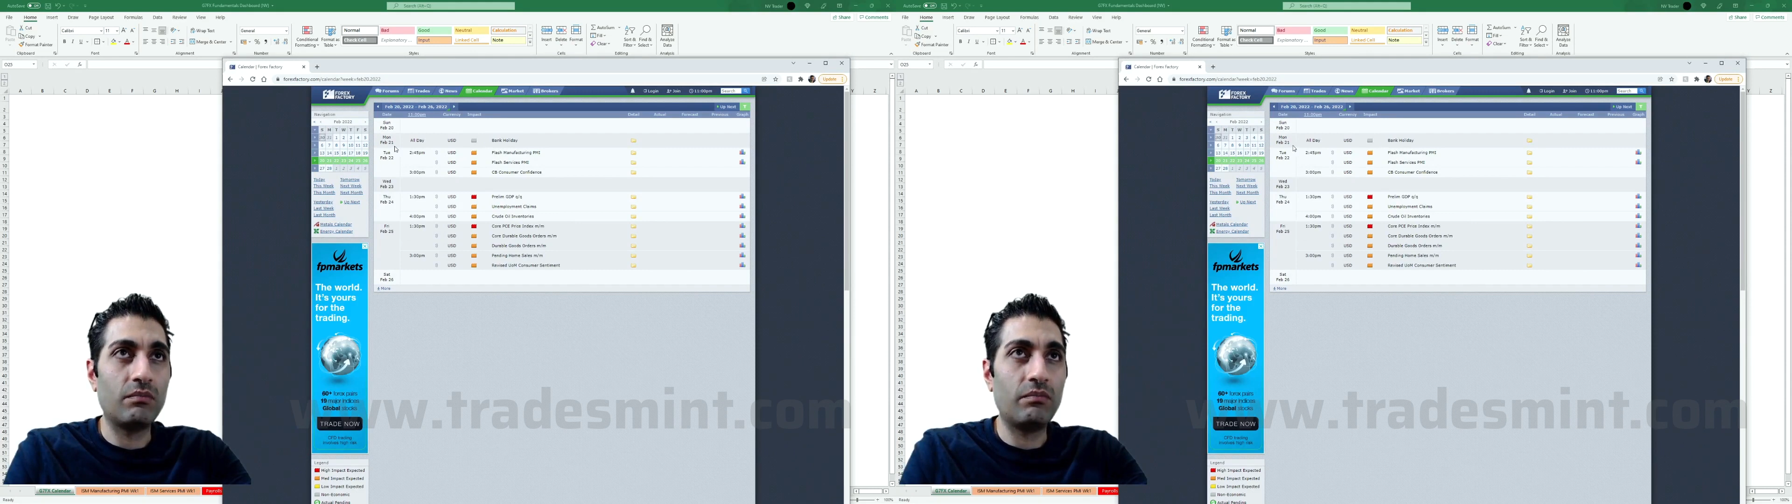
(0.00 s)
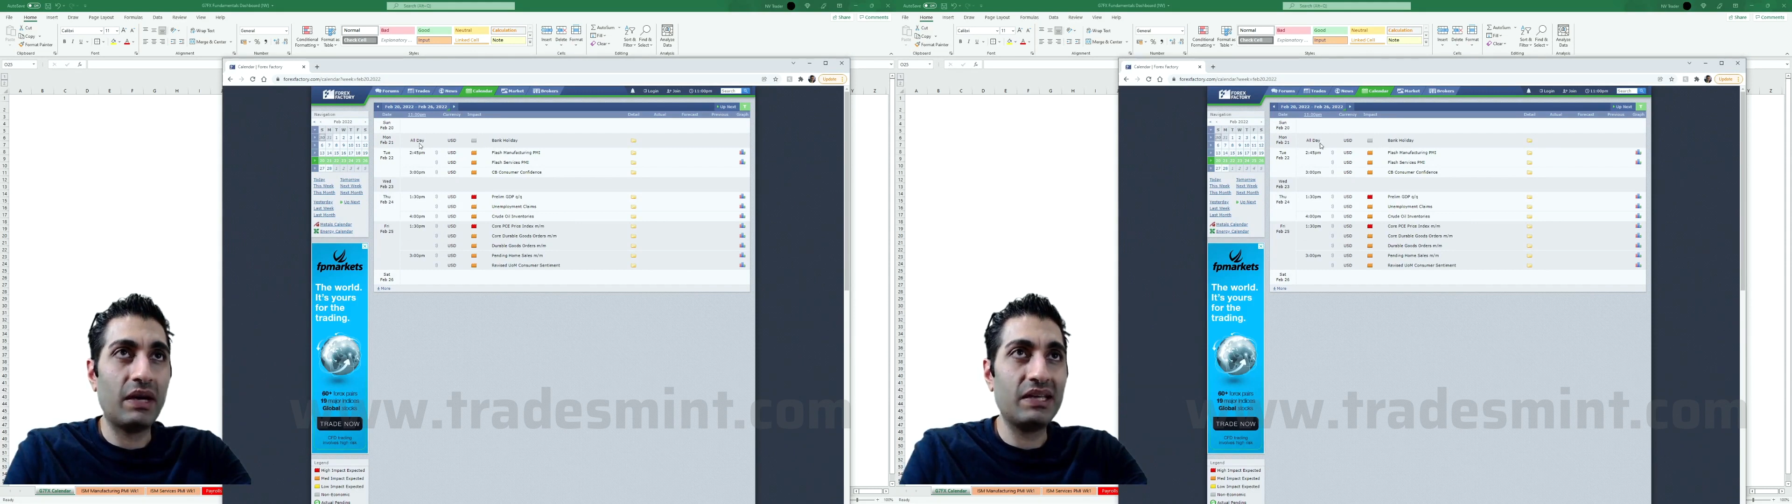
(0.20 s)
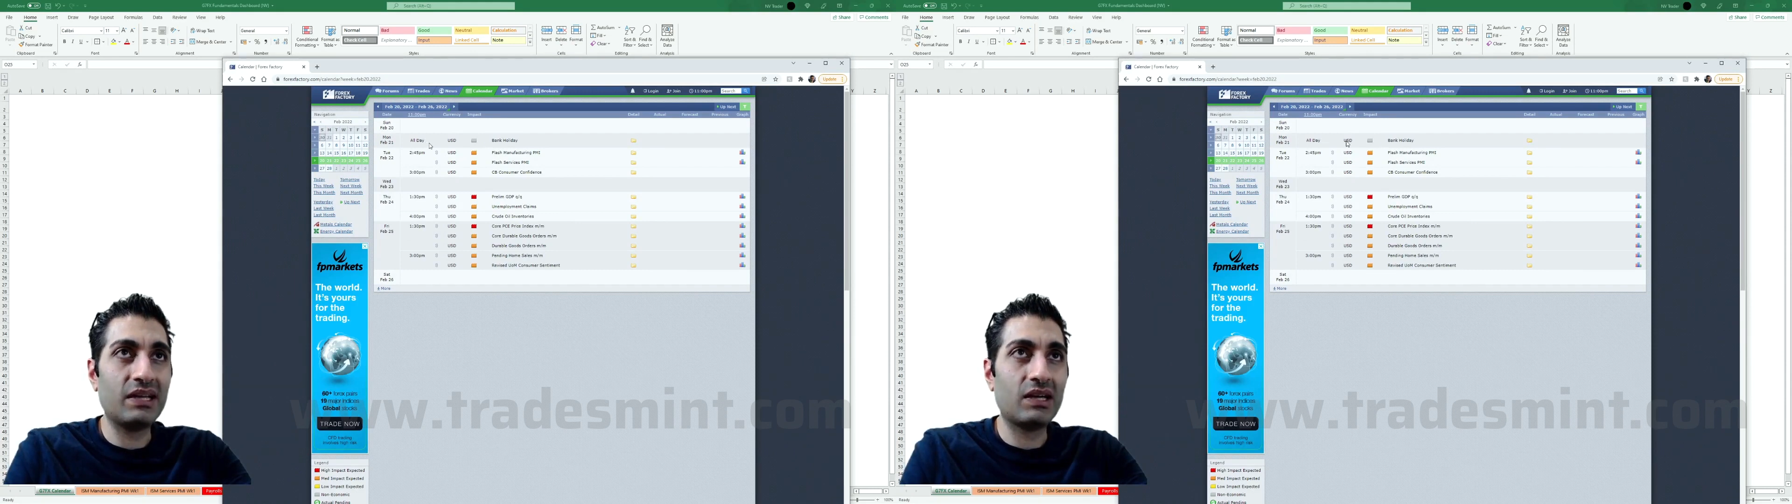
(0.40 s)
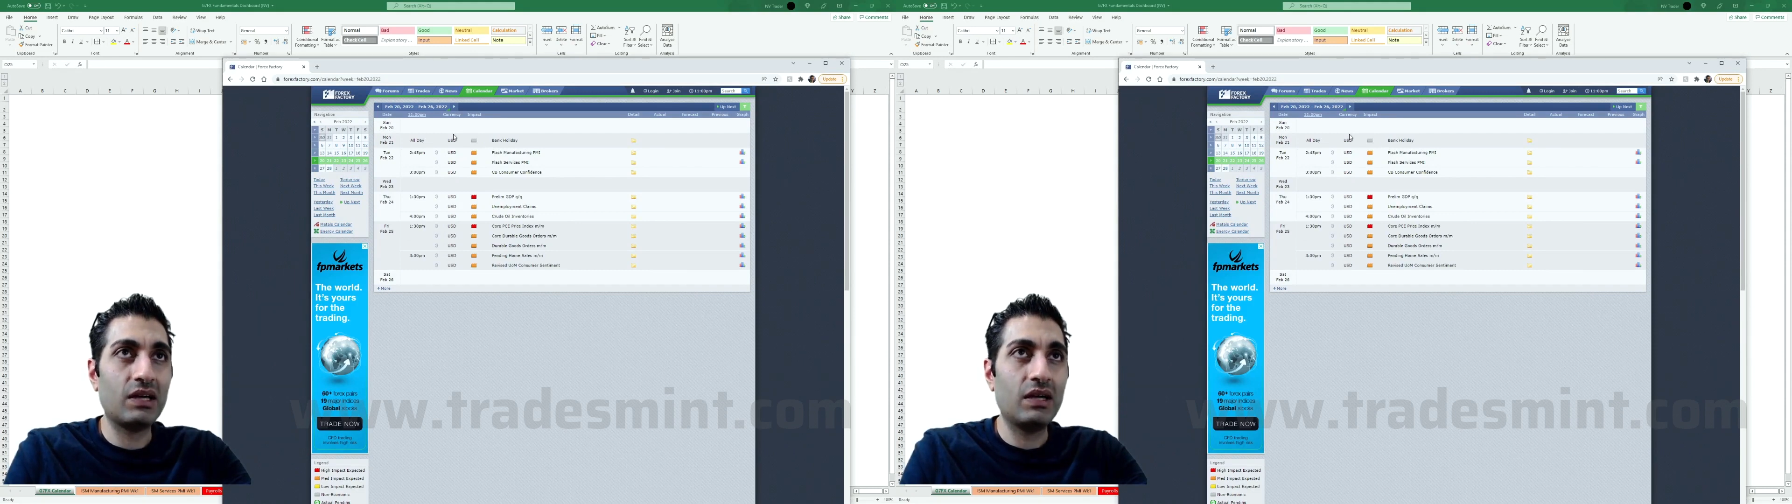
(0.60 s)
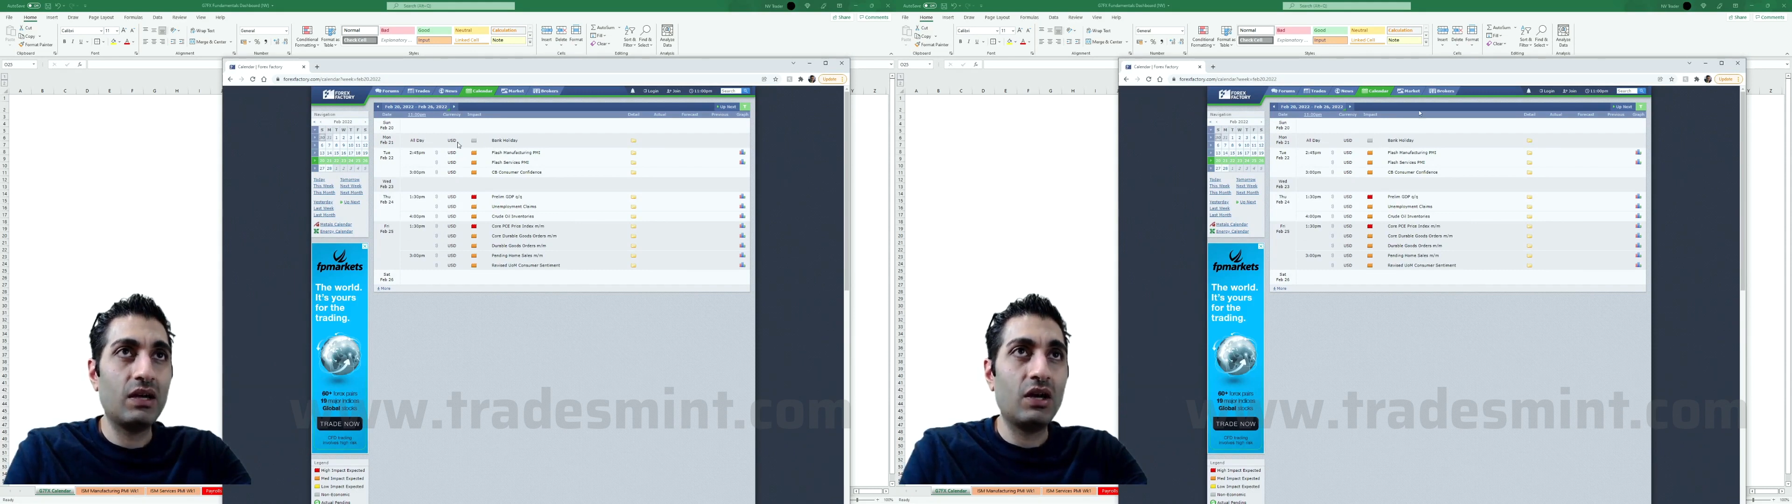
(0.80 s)
bank
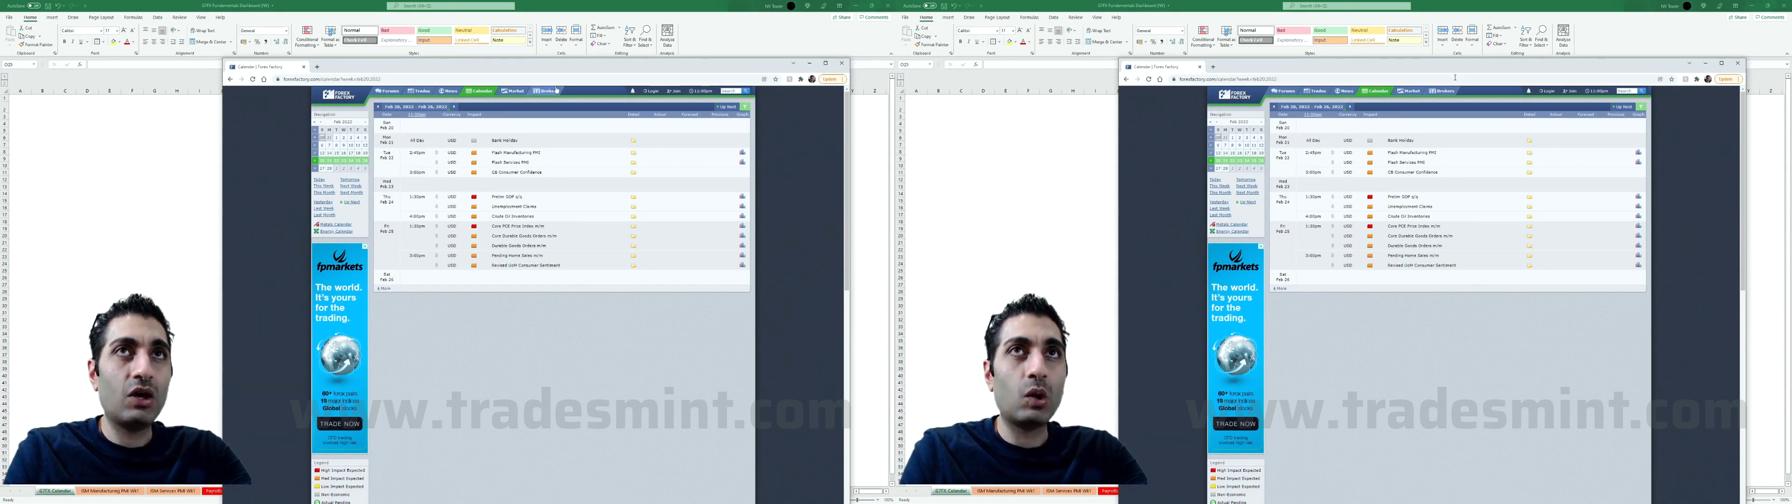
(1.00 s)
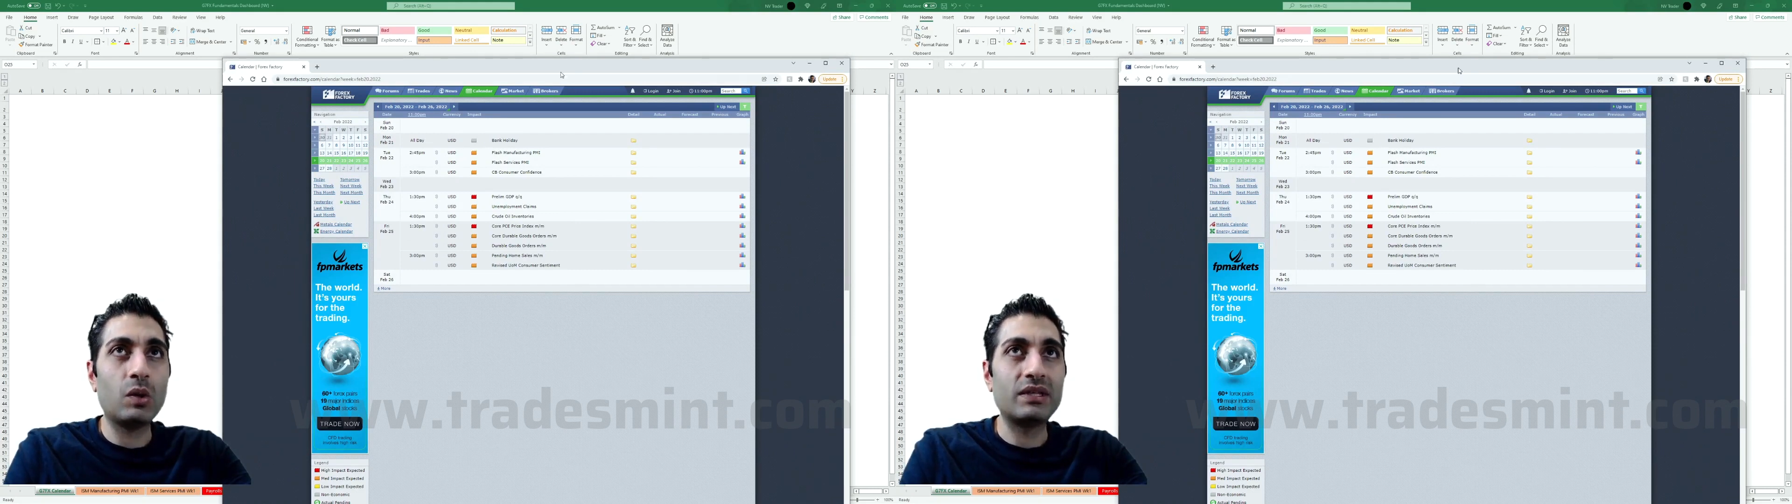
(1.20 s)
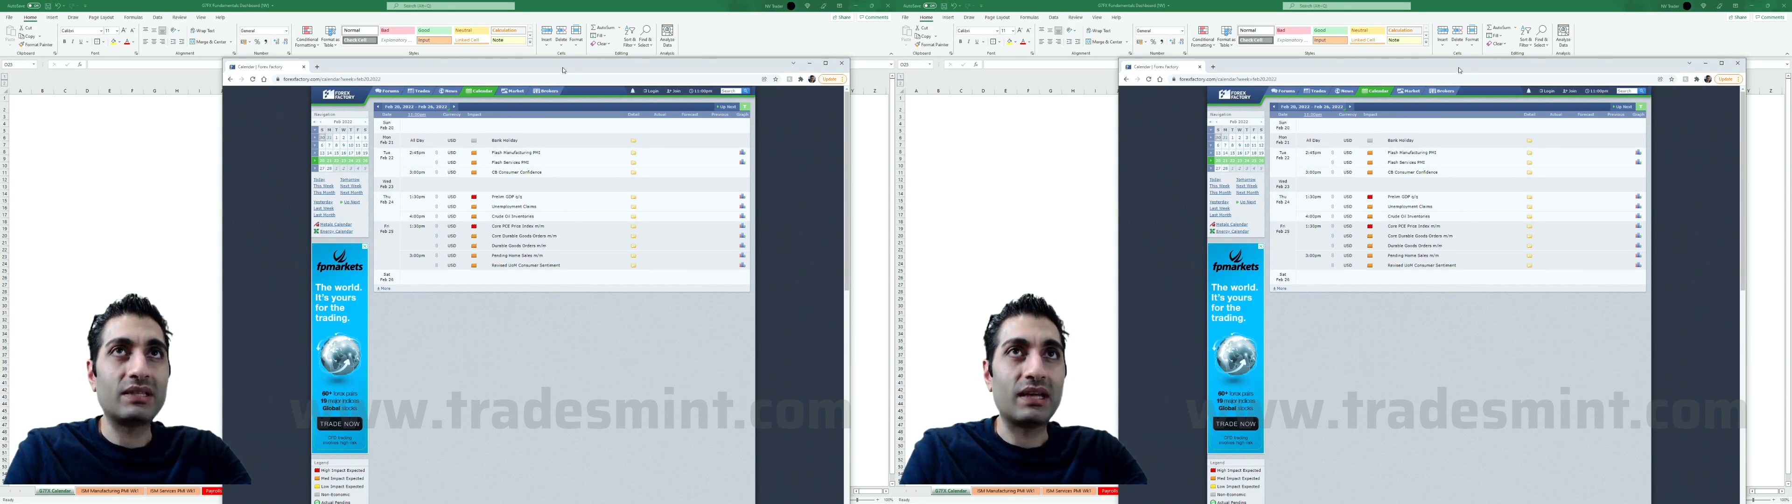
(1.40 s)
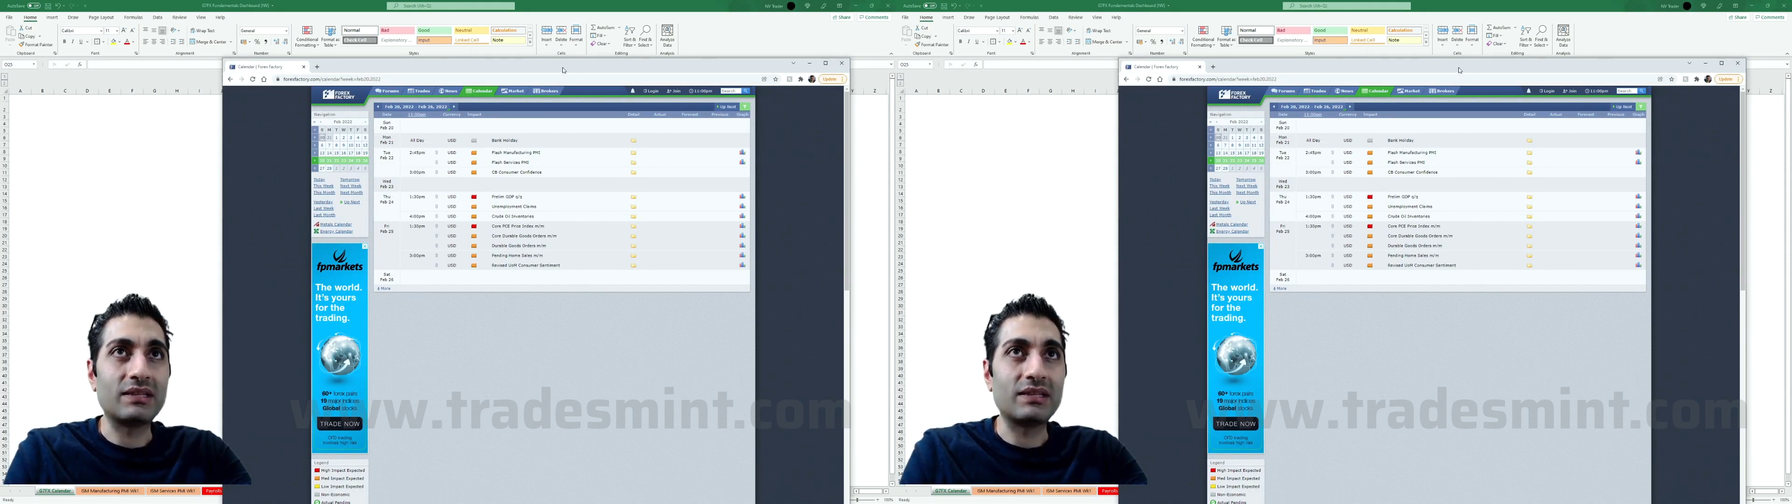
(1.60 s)
holiday.